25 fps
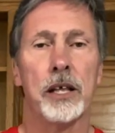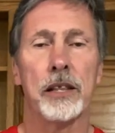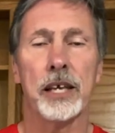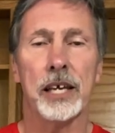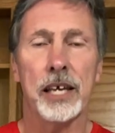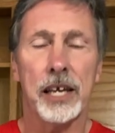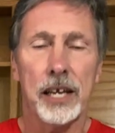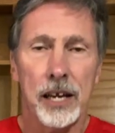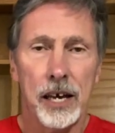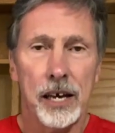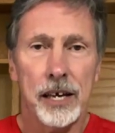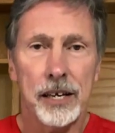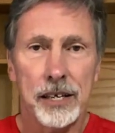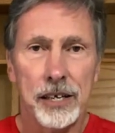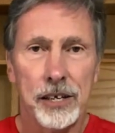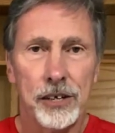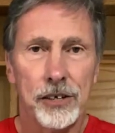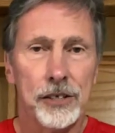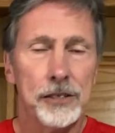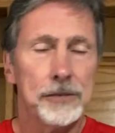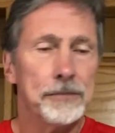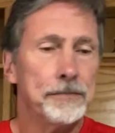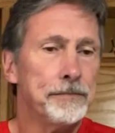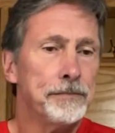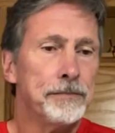They get on
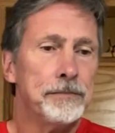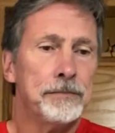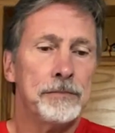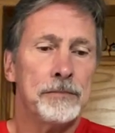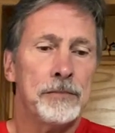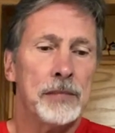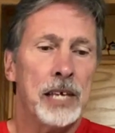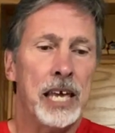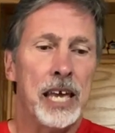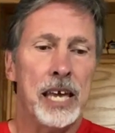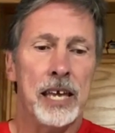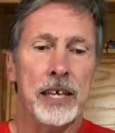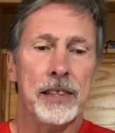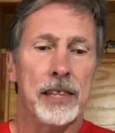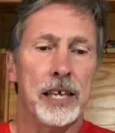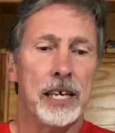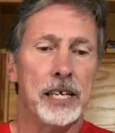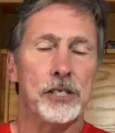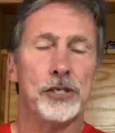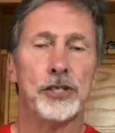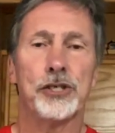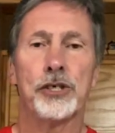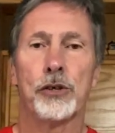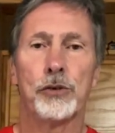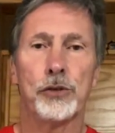here and they
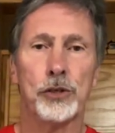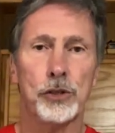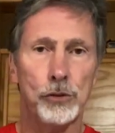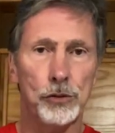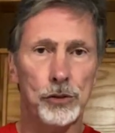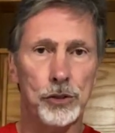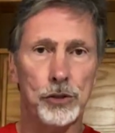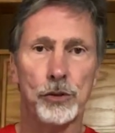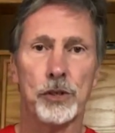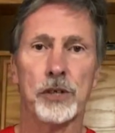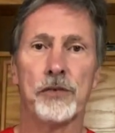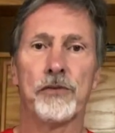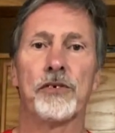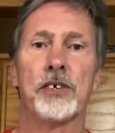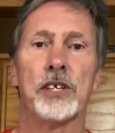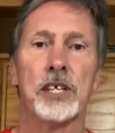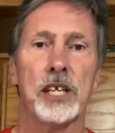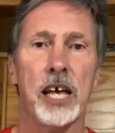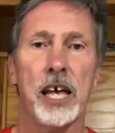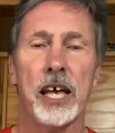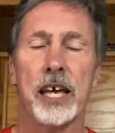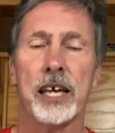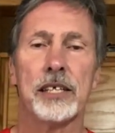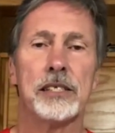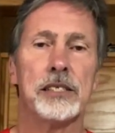show you two different
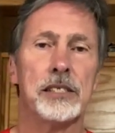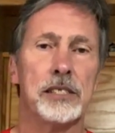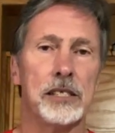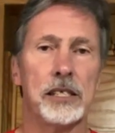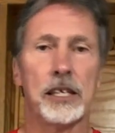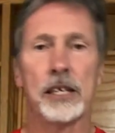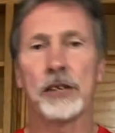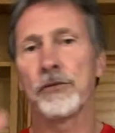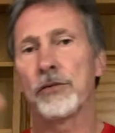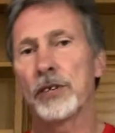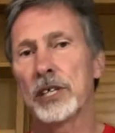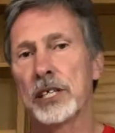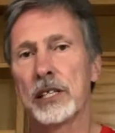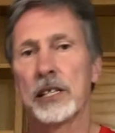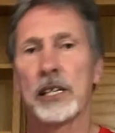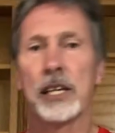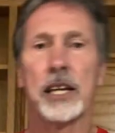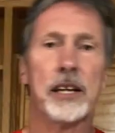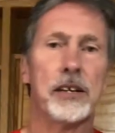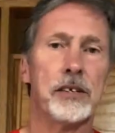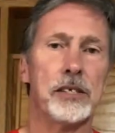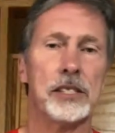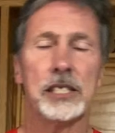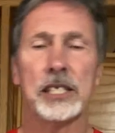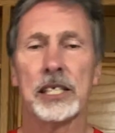diets and they read the
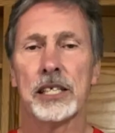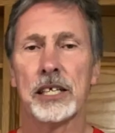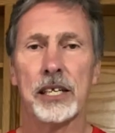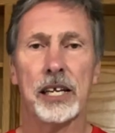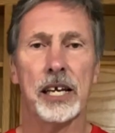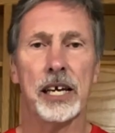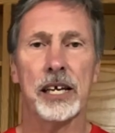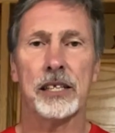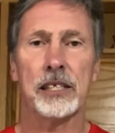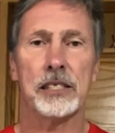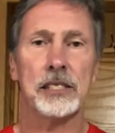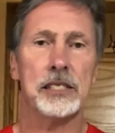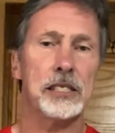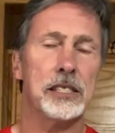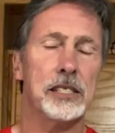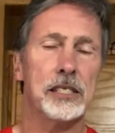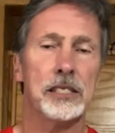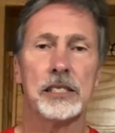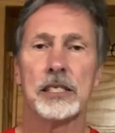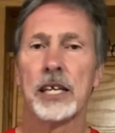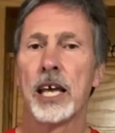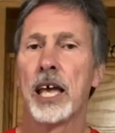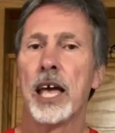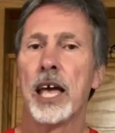guaranteed analysis.